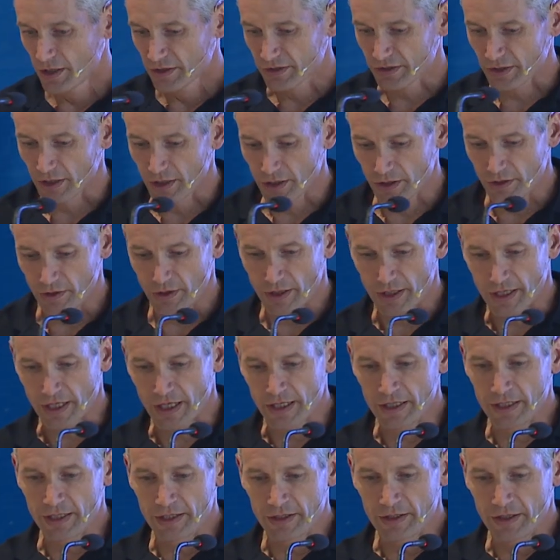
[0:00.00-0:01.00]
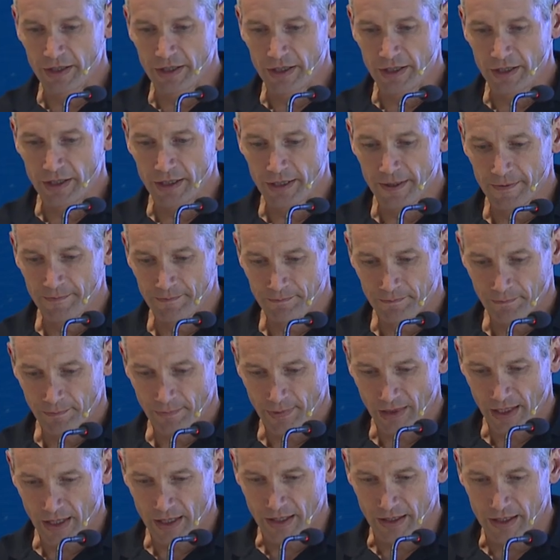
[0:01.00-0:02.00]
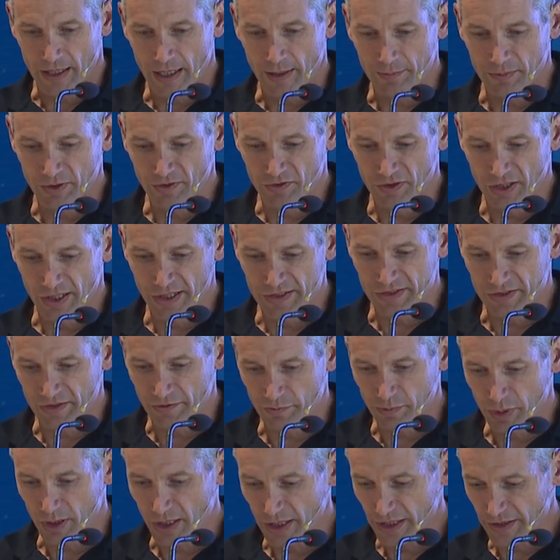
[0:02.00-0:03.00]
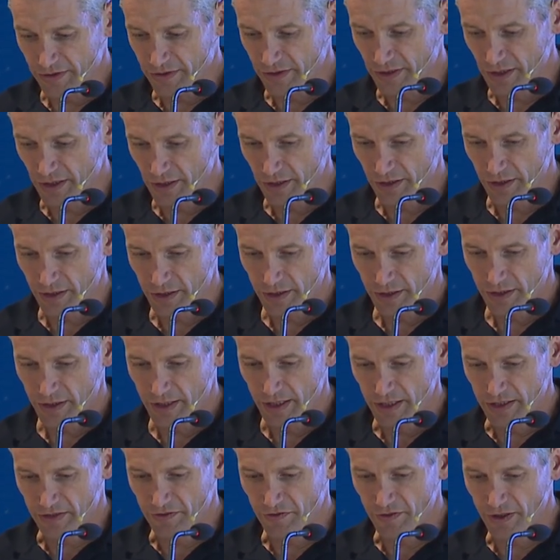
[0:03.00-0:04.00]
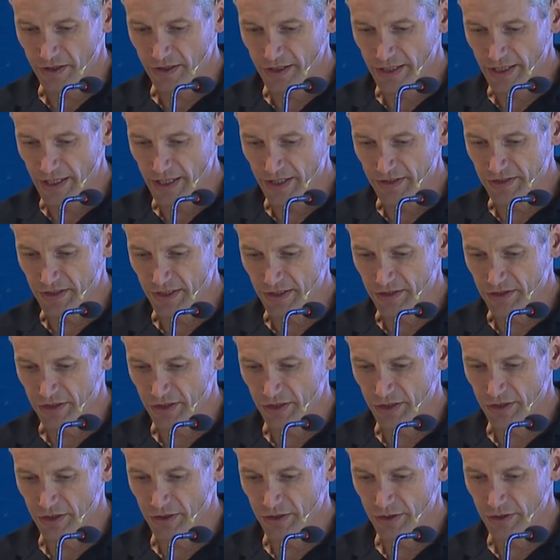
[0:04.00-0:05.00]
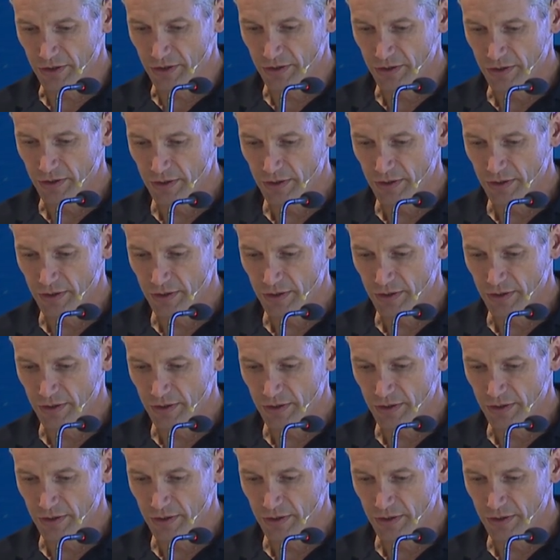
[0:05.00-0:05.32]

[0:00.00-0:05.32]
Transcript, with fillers: So again, in a, um, a couple of lines of Python, it's very easy to